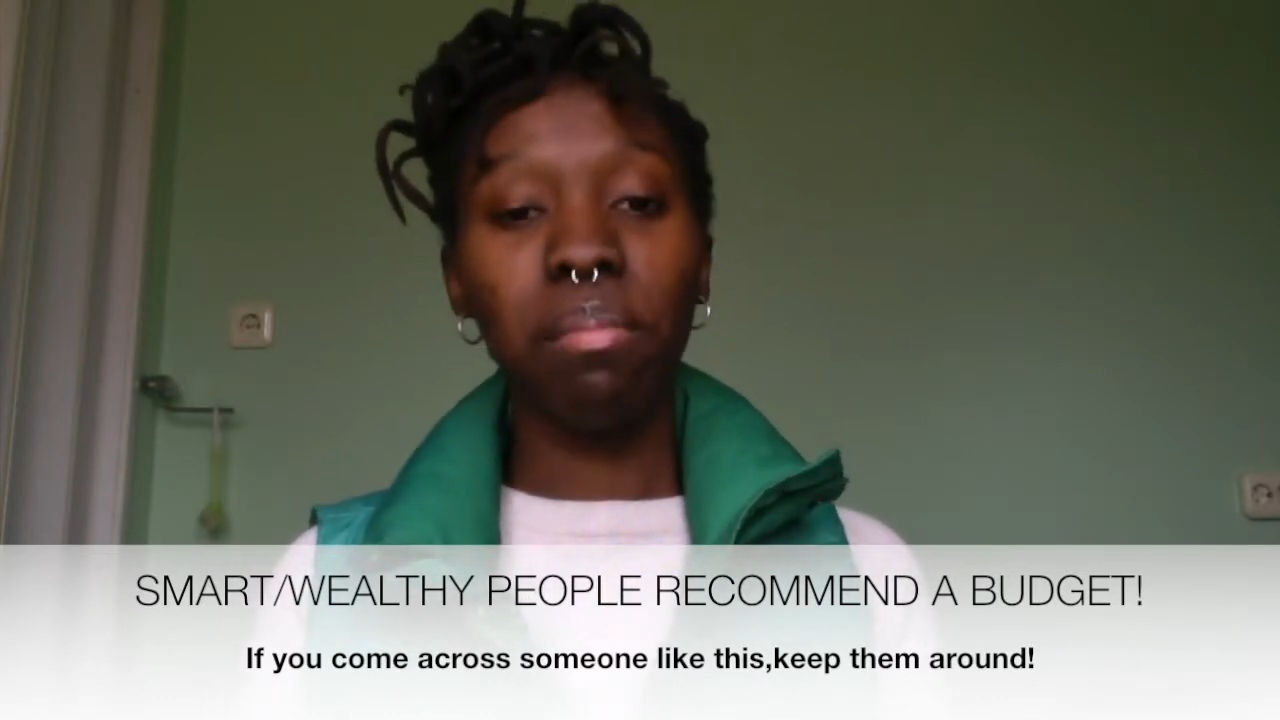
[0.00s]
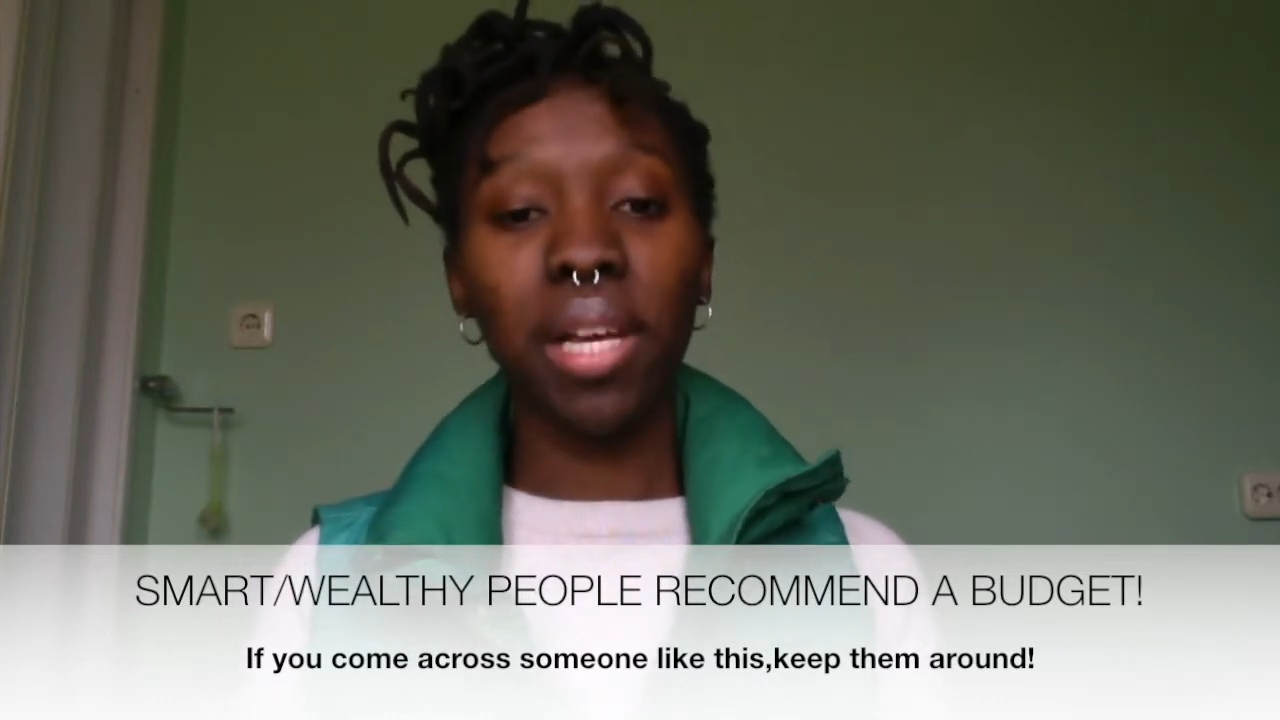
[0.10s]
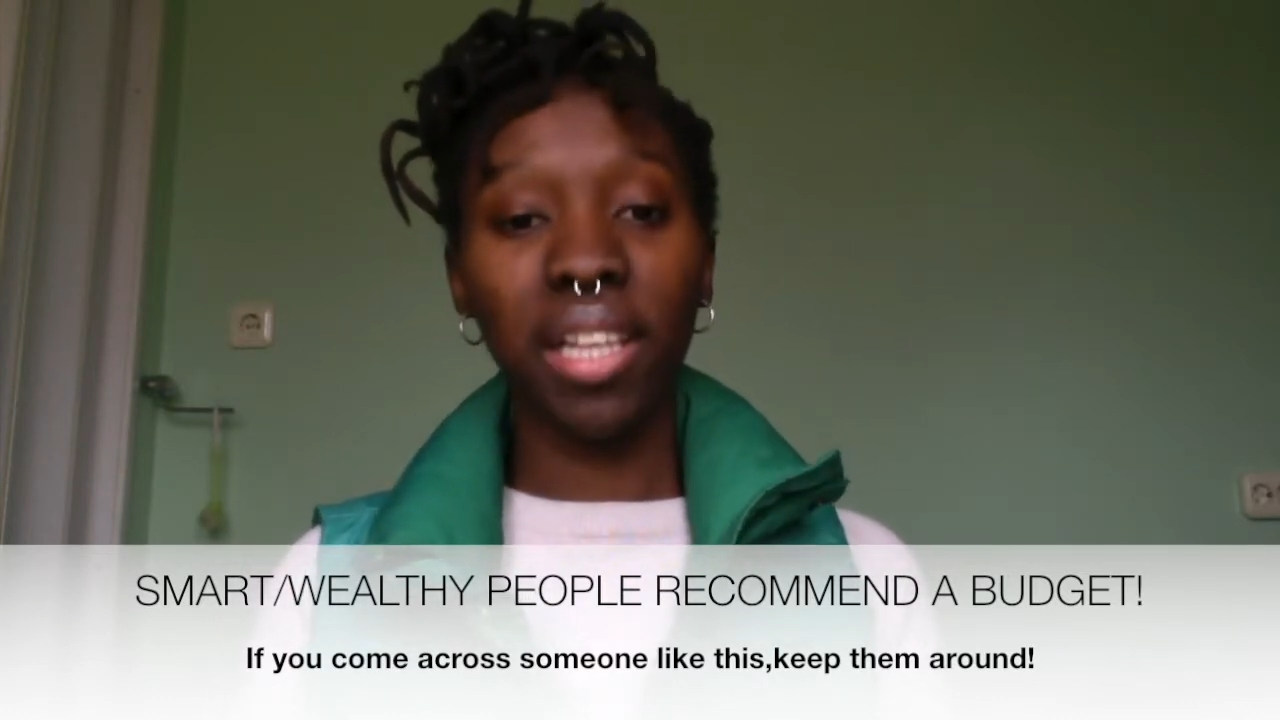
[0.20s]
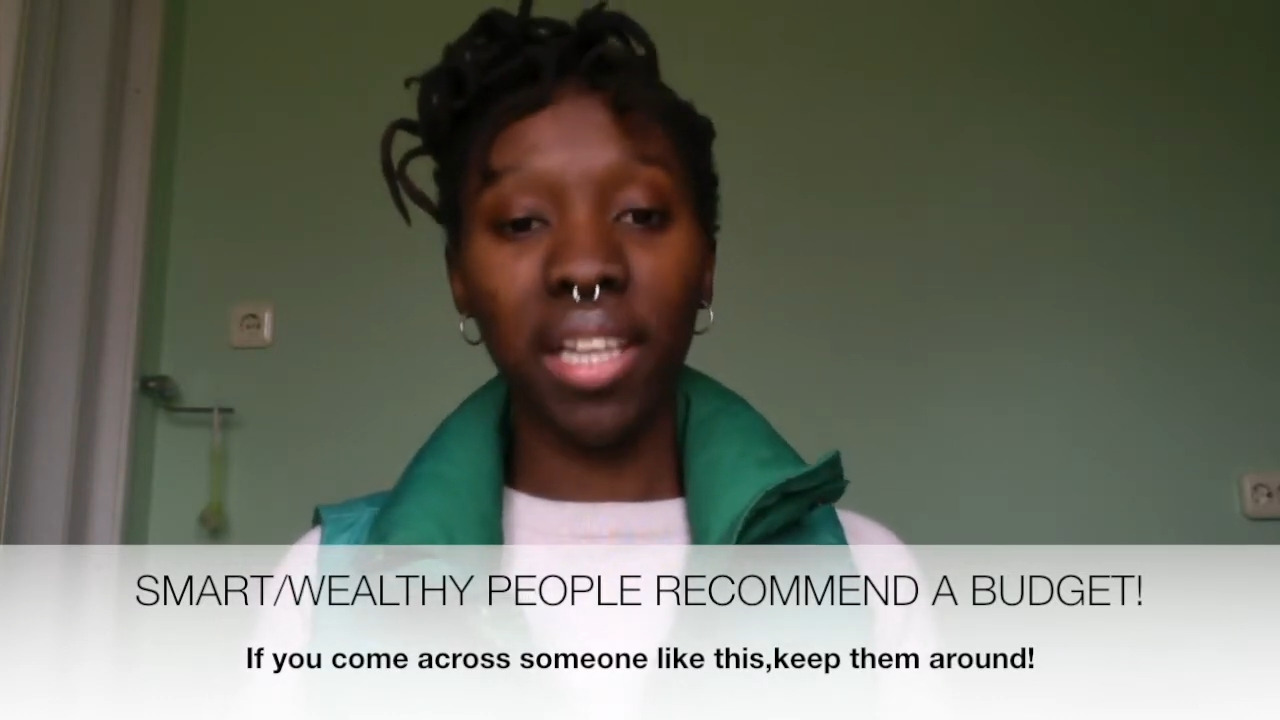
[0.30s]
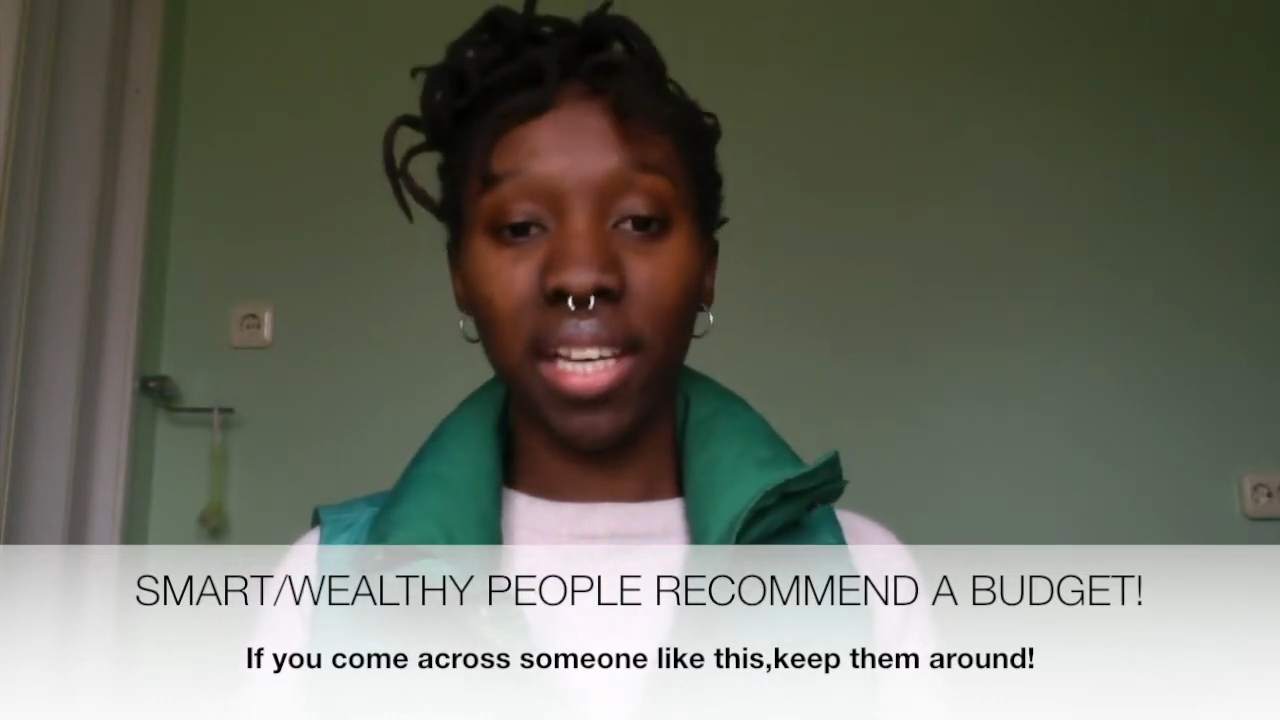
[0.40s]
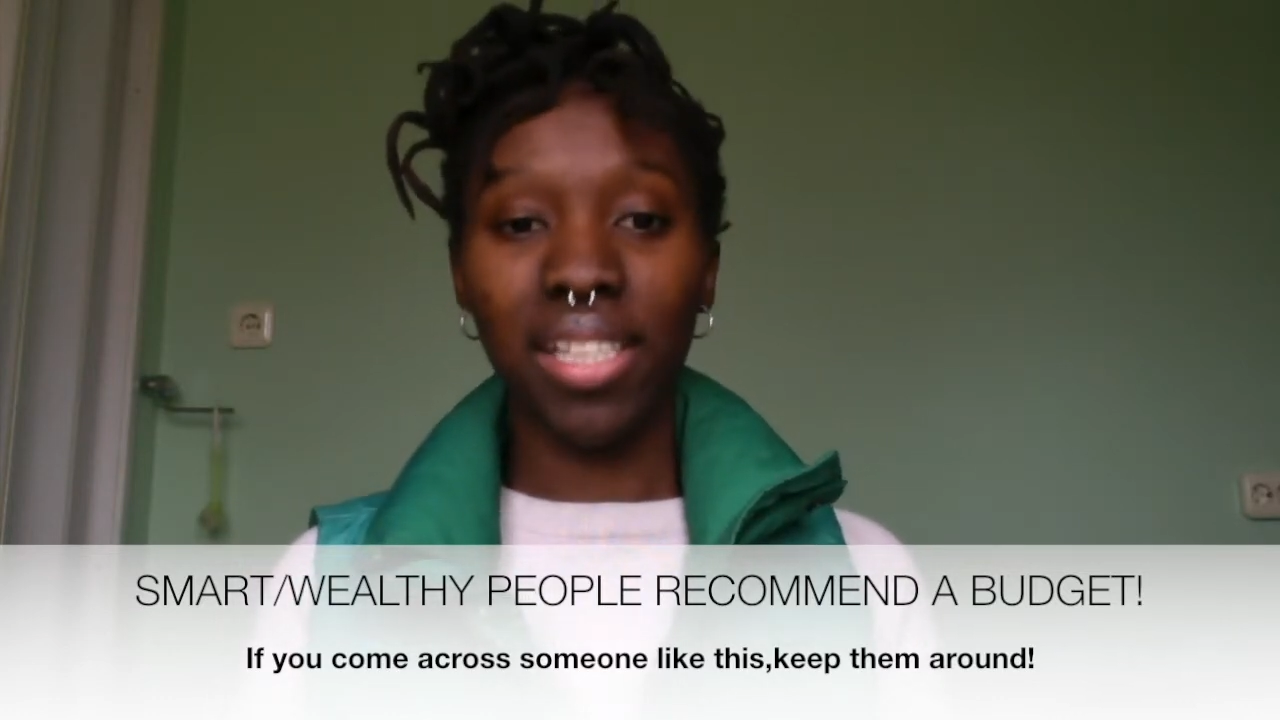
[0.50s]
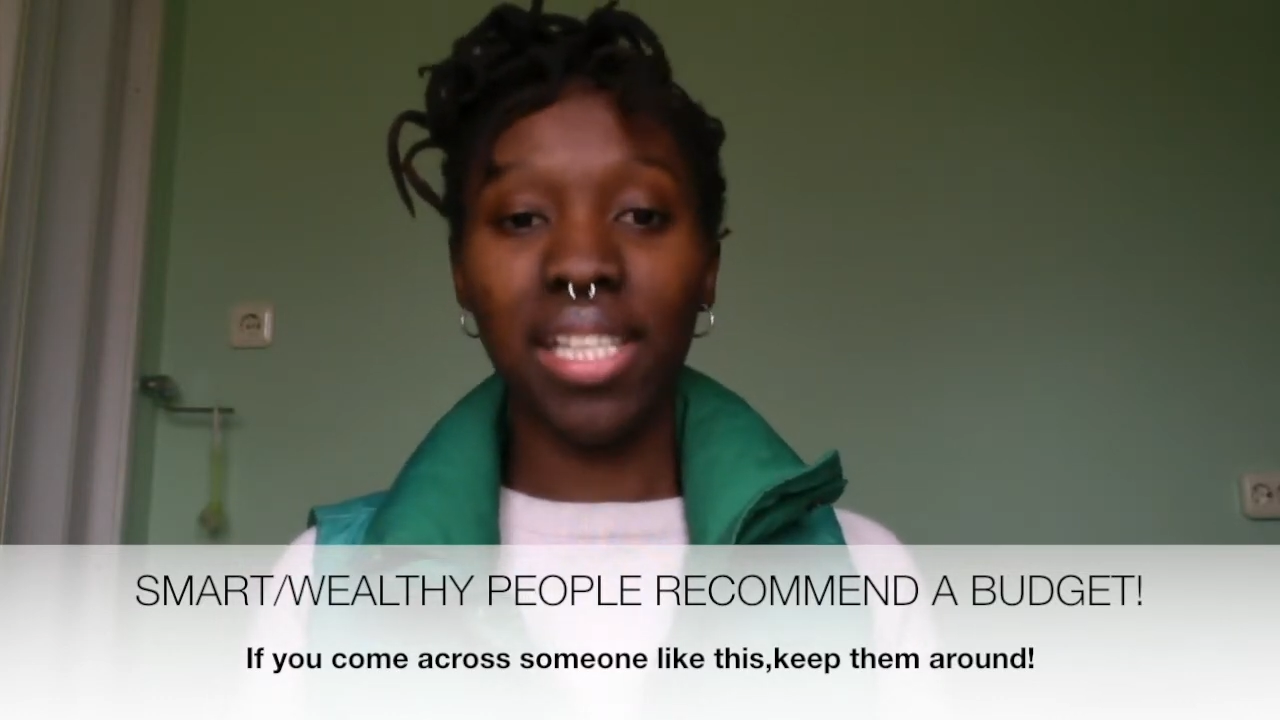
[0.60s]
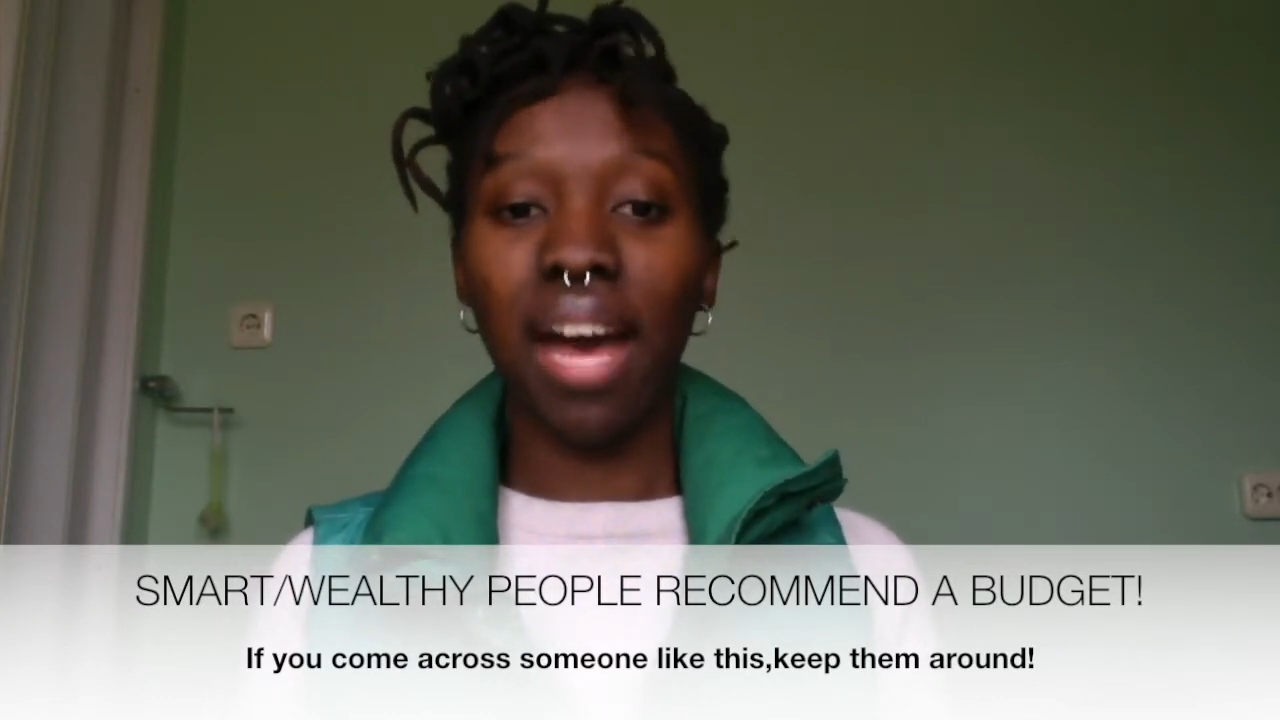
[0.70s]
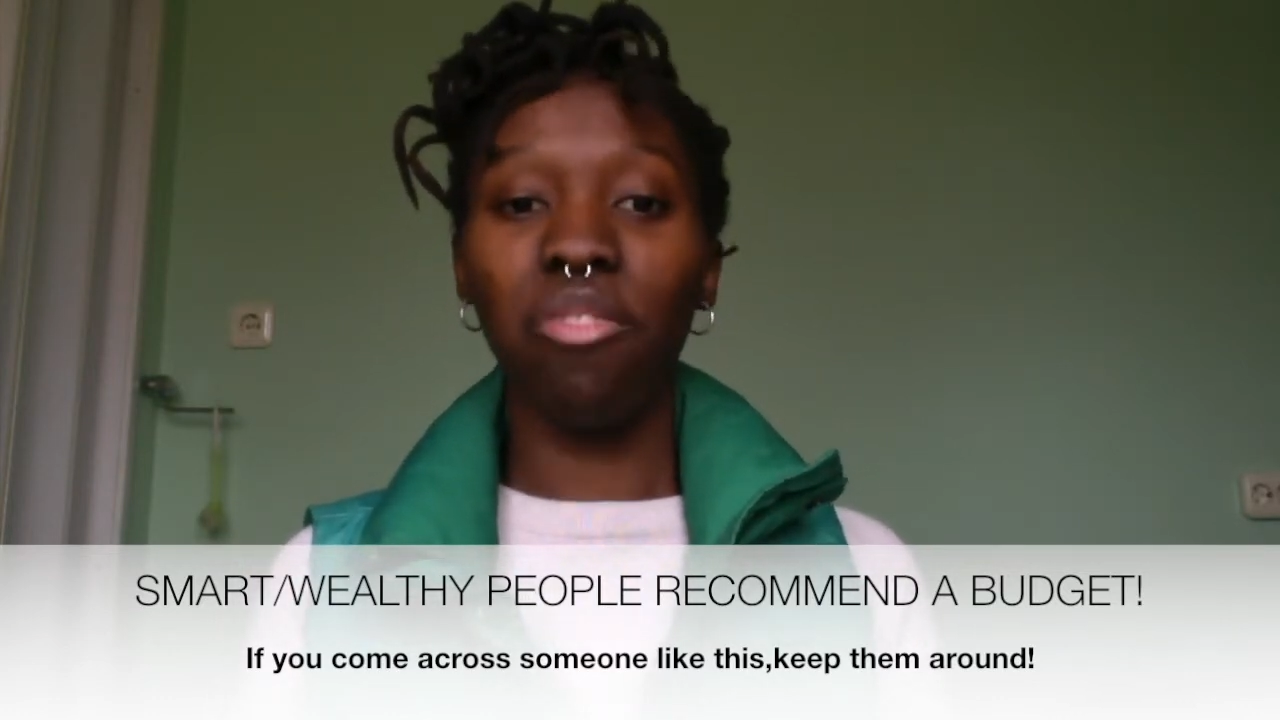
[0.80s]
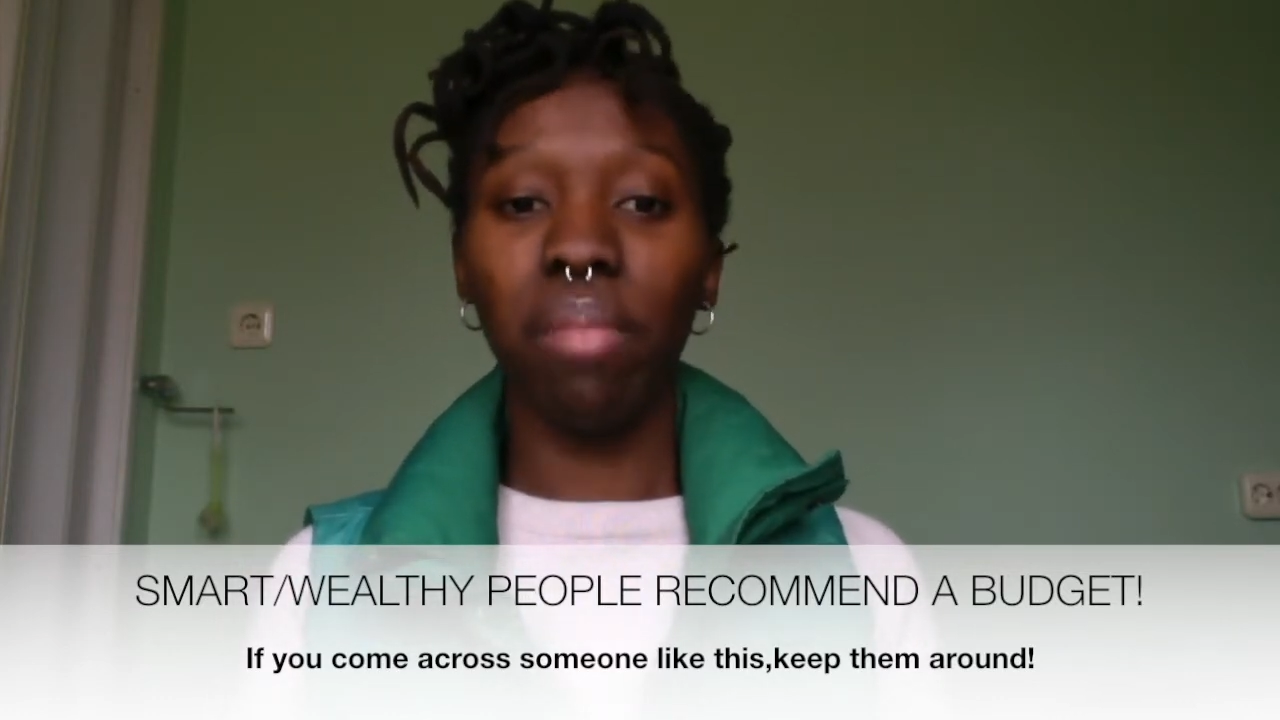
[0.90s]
millionaires have